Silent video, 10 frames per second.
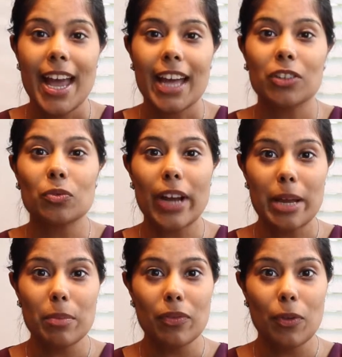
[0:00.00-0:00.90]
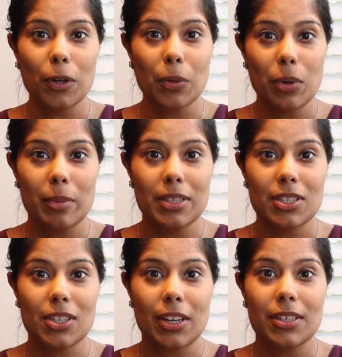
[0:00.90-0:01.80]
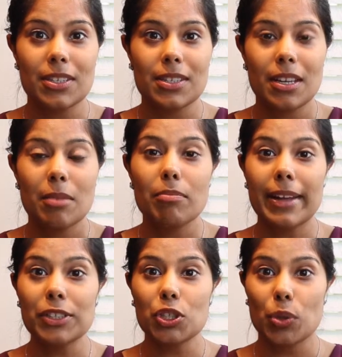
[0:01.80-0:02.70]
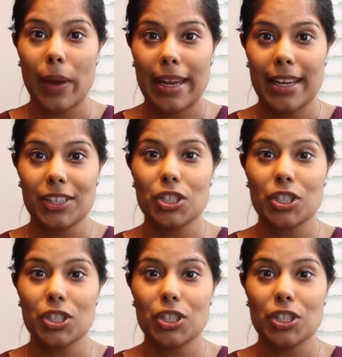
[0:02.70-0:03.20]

And right before a woman starts menstruating,